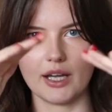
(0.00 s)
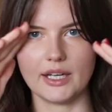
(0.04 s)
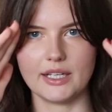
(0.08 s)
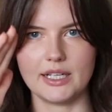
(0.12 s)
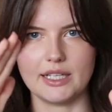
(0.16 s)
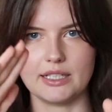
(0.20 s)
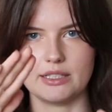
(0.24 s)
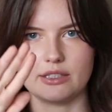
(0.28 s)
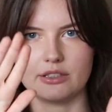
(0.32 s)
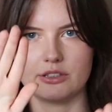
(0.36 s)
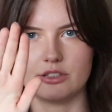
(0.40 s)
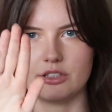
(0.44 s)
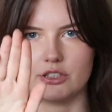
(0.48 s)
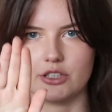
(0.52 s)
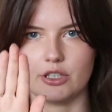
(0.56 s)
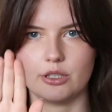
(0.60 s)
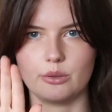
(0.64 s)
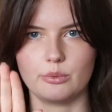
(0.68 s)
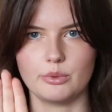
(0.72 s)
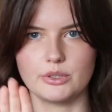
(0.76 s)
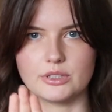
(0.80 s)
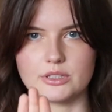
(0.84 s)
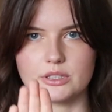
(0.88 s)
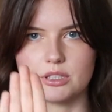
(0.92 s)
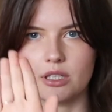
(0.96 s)
I needed to
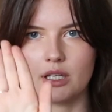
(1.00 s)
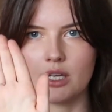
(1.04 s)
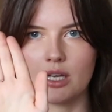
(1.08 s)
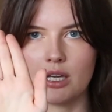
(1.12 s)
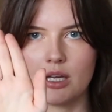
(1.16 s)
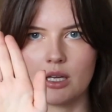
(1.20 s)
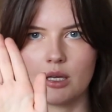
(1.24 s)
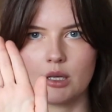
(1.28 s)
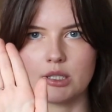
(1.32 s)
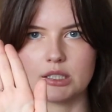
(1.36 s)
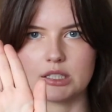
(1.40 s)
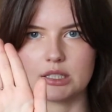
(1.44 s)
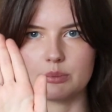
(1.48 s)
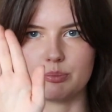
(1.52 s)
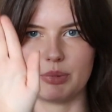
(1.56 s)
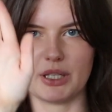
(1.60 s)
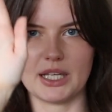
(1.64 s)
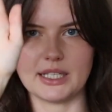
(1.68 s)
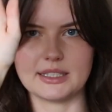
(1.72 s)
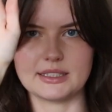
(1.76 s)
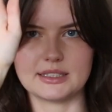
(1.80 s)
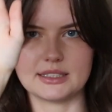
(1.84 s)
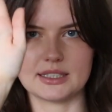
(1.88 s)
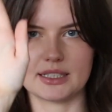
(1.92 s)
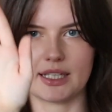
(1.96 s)
do was
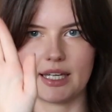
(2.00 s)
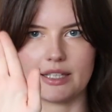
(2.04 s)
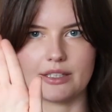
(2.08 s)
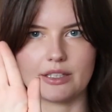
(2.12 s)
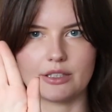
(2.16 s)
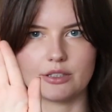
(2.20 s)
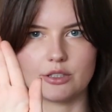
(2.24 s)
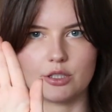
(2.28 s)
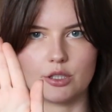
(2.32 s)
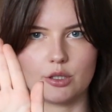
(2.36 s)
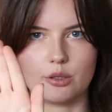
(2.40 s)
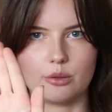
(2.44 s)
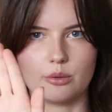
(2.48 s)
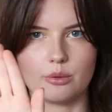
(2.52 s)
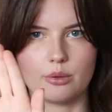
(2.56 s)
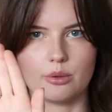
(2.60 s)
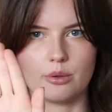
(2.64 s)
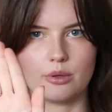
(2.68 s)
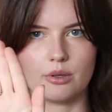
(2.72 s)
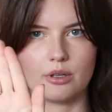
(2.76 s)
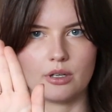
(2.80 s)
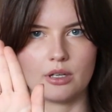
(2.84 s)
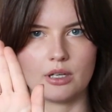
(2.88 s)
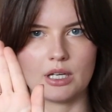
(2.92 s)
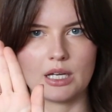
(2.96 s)
splice together 2
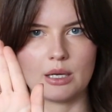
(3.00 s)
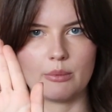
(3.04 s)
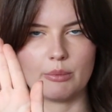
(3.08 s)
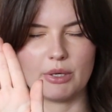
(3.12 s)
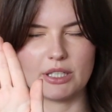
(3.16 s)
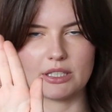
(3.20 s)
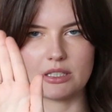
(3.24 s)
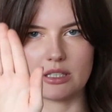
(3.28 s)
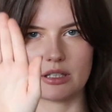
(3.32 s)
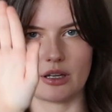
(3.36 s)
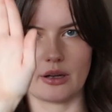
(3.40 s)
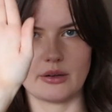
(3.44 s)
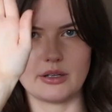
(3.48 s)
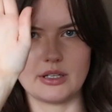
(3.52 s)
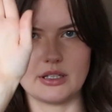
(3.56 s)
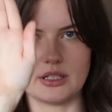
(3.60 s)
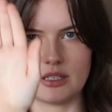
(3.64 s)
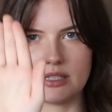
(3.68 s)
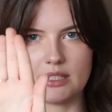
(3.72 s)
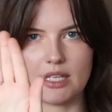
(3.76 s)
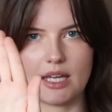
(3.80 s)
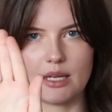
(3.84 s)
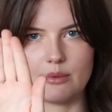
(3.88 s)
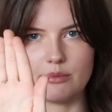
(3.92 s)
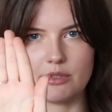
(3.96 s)
bits that go in the
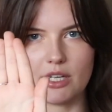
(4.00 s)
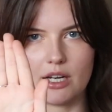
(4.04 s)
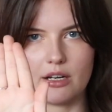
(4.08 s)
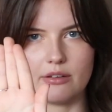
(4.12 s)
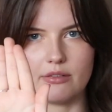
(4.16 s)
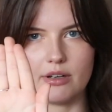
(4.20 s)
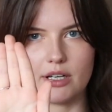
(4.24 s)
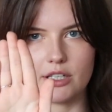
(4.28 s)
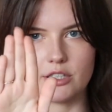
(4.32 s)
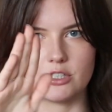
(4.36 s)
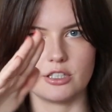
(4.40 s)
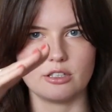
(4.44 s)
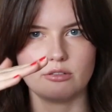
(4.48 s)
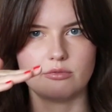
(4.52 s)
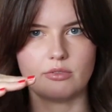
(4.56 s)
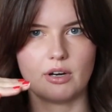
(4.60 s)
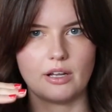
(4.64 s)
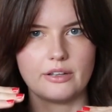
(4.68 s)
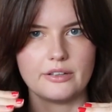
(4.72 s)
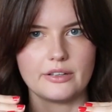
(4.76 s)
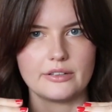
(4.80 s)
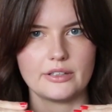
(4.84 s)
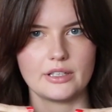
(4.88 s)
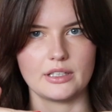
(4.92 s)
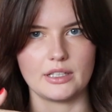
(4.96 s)
same direction
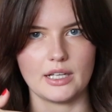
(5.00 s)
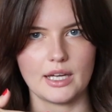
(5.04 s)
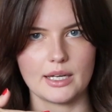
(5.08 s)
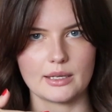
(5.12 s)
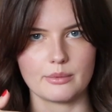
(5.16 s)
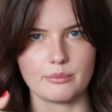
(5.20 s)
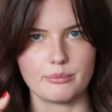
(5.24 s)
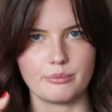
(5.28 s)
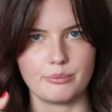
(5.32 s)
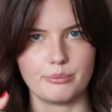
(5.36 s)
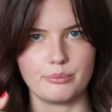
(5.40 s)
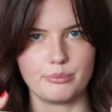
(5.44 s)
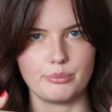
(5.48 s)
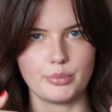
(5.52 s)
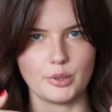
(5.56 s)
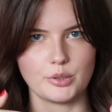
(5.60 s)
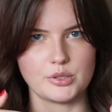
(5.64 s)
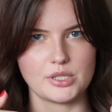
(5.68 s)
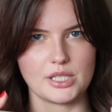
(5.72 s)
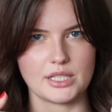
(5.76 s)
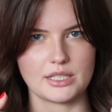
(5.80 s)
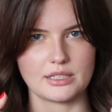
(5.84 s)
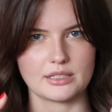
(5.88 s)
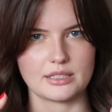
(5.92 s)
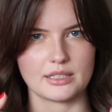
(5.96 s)
rather than like
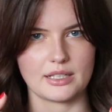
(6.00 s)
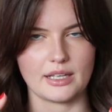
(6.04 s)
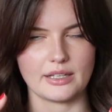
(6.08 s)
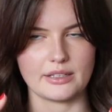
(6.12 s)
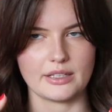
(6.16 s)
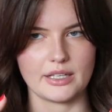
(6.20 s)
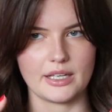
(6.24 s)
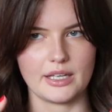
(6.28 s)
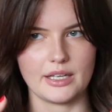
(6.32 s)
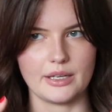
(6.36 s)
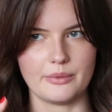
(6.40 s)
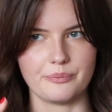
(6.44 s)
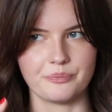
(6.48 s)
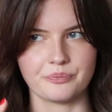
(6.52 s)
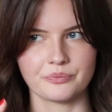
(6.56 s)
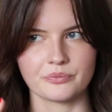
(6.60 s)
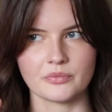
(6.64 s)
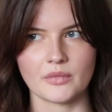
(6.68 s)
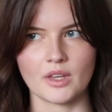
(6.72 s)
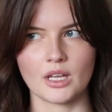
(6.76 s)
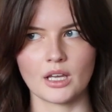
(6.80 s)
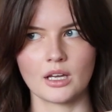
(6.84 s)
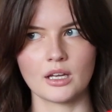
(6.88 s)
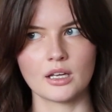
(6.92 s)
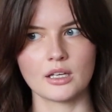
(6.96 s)
butting together here.
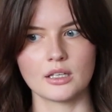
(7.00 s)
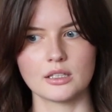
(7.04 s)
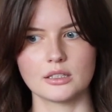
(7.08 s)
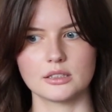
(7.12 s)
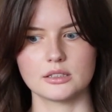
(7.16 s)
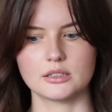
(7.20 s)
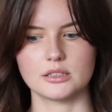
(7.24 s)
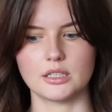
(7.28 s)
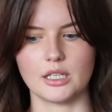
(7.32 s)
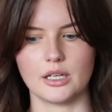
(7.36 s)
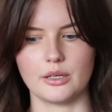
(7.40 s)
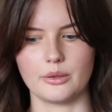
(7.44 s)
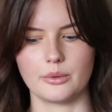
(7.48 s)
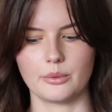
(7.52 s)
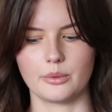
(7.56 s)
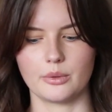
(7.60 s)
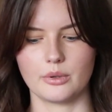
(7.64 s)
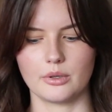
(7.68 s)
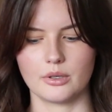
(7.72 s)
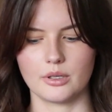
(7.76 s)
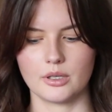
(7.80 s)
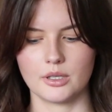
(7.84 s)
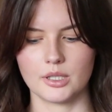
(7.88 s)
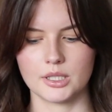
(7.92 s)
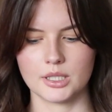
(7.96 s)
So
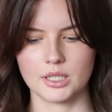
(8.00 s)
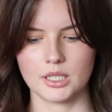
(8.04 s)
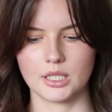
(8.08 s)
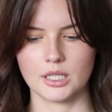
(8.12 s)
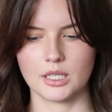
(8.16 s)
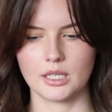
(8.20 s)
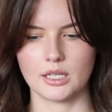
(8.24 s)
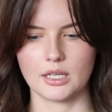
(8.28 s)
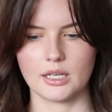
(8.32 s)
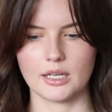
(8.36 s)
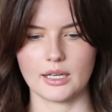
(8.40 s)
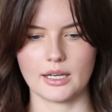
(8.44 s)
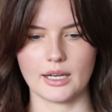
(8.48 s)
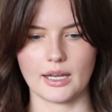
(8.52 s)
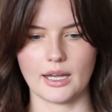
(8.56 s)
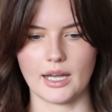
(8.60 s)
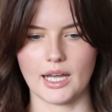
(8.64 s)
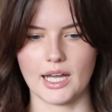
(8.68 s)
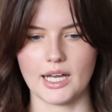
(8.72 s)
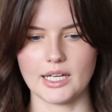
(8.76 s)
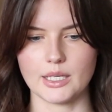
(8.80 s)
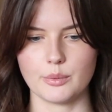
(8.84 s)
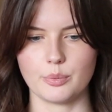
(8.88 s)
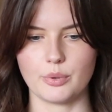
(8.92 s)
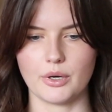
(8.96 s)
I
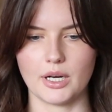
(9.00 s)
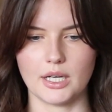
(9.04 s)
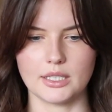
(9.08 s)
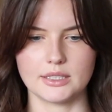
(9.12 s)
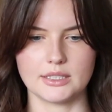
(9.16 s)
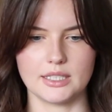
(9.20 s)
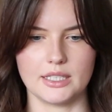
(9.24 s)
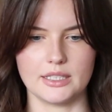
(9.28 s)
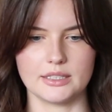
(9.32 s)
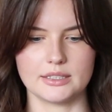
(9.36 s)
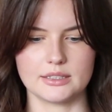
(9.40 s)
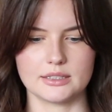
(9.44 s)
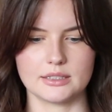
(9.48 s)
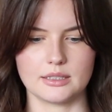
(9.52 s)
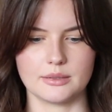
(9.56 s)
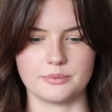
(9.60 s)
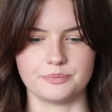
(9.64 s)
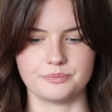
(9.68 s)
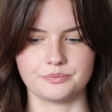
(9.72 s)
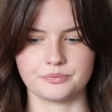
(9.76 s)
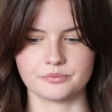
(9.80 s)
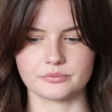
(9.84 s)
had a practice